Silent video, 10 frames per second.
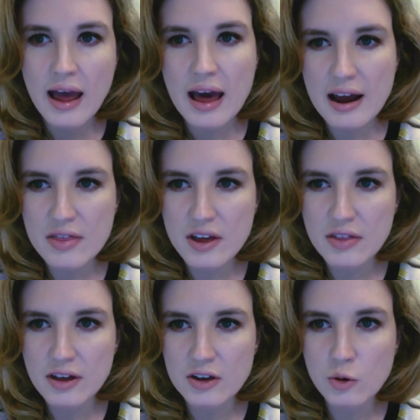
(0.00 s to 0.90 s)
and I think
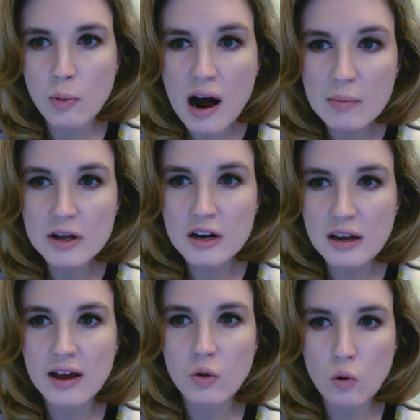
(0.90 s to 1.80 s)
that you're probably going to
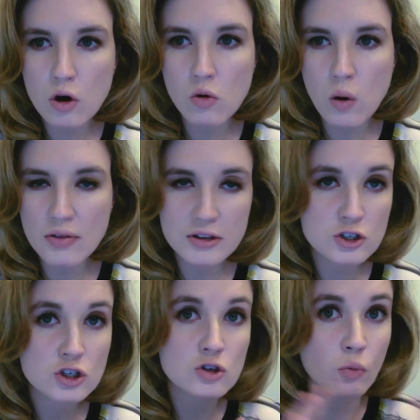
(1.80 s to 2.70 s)
get a Rogue One that's
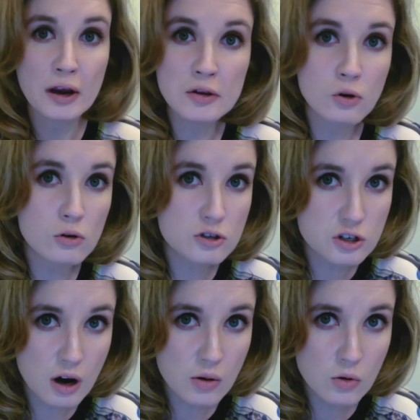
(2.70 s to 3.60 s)
just a regular old
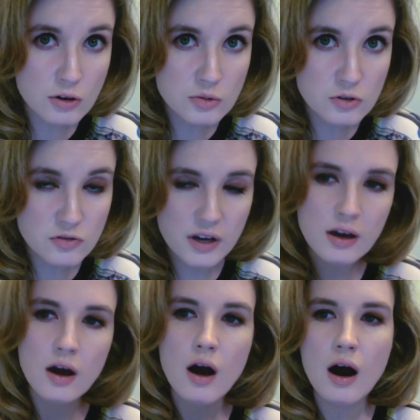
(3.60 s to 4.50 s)
Star Wars movie,
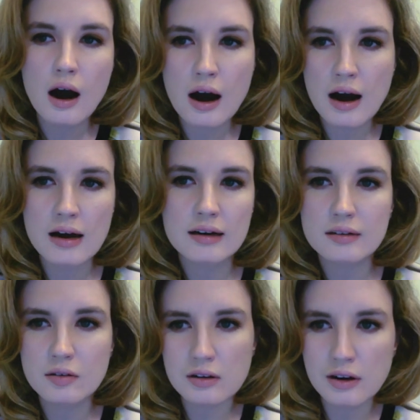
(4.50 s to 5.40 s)

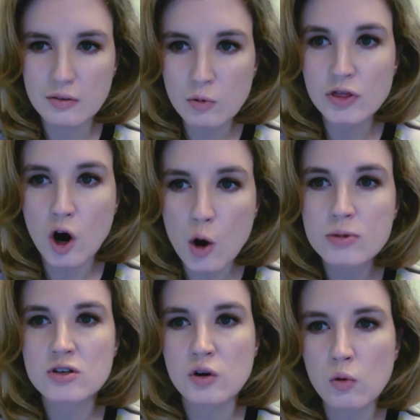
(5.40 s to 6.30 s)
and with the hopes
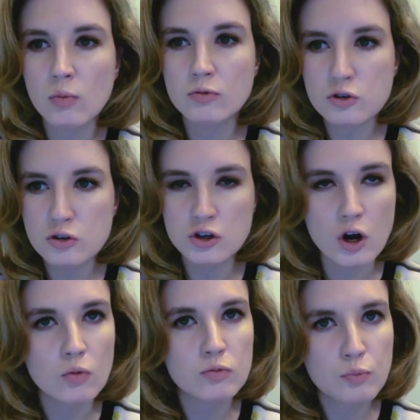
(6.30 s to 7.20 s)
that it will, you
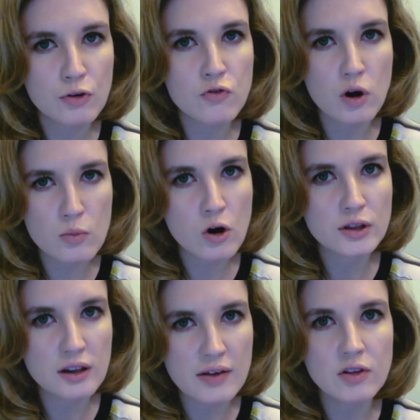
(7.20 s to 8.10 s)
know, perform more at
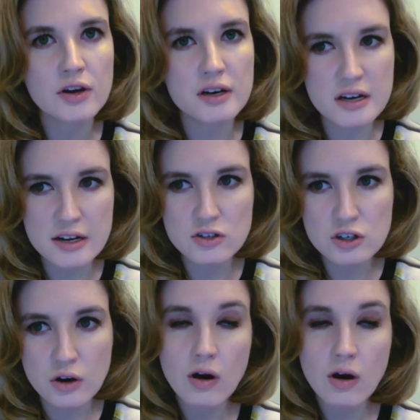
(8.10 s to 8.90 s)
the level that it needs to.